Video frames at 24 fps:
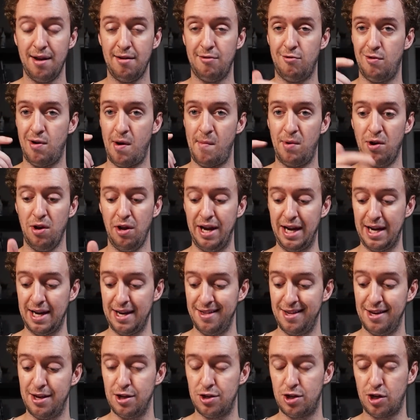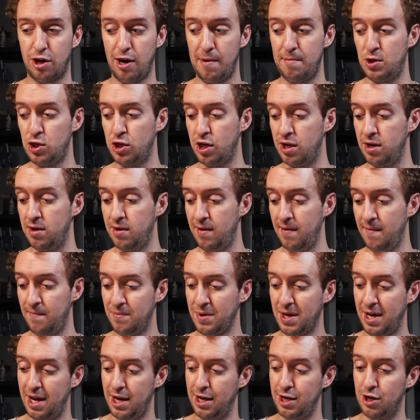Remember, link in the description.
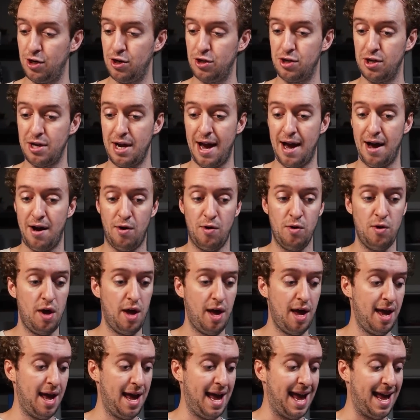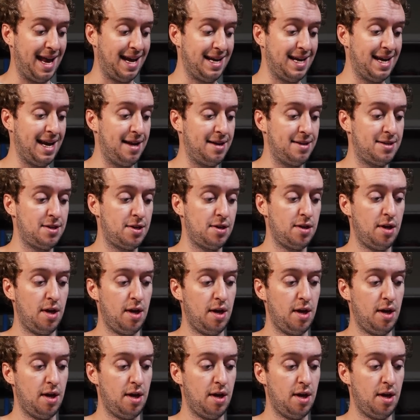Get yours now and get